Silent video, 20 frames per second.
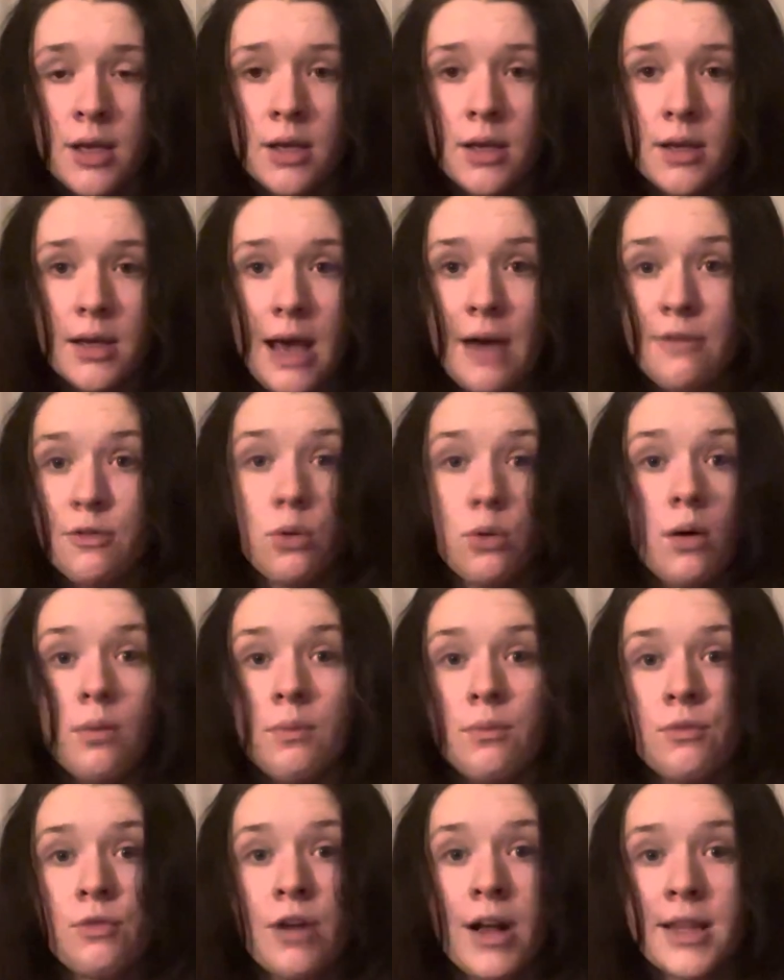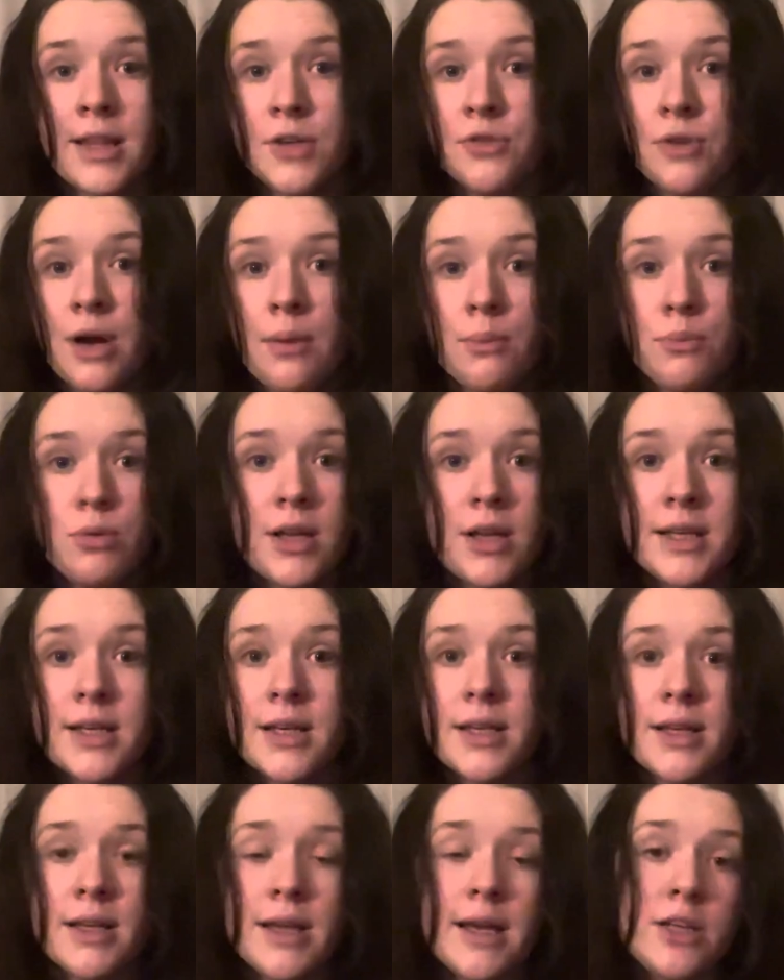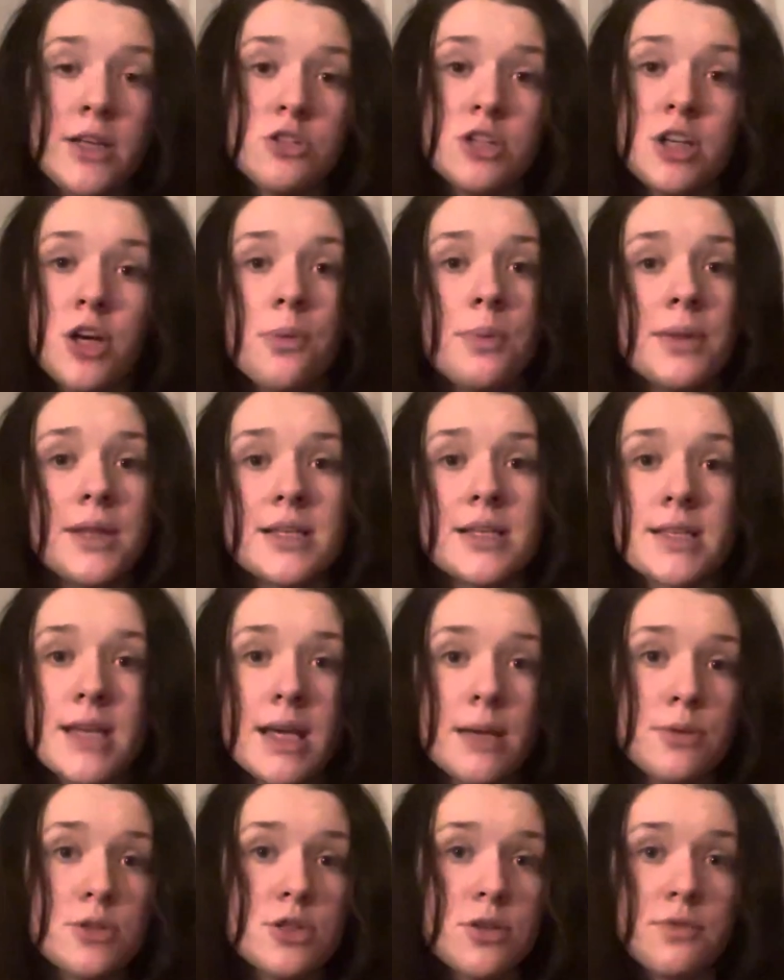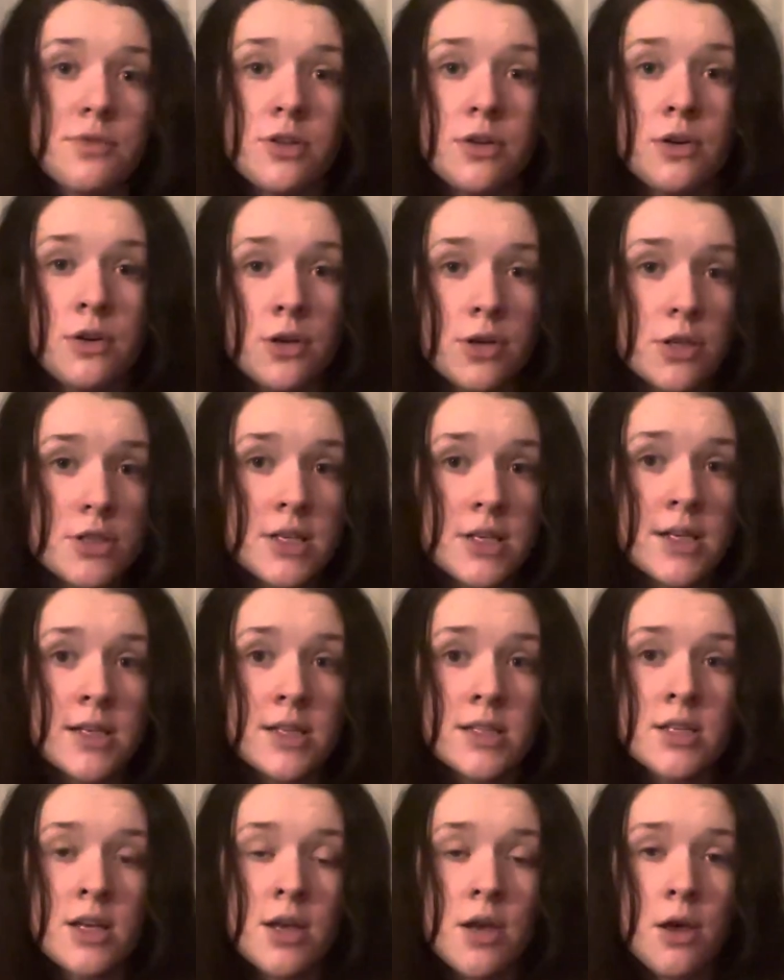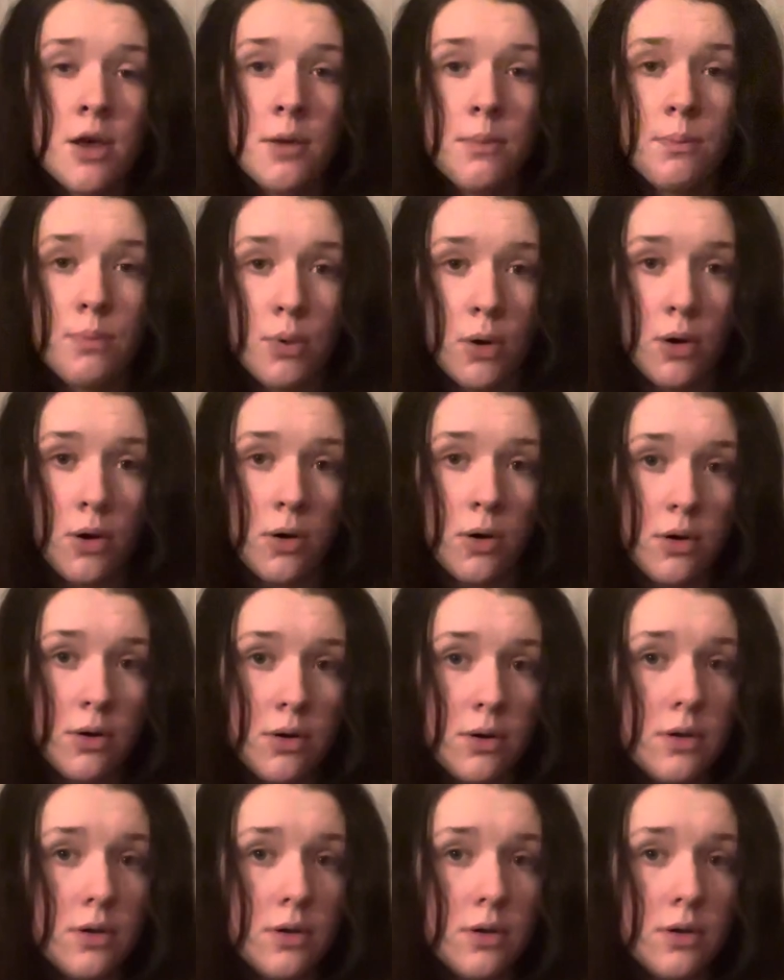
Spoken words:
everyone rallied round brilliant and Aintree opened their stables up for the horses, but,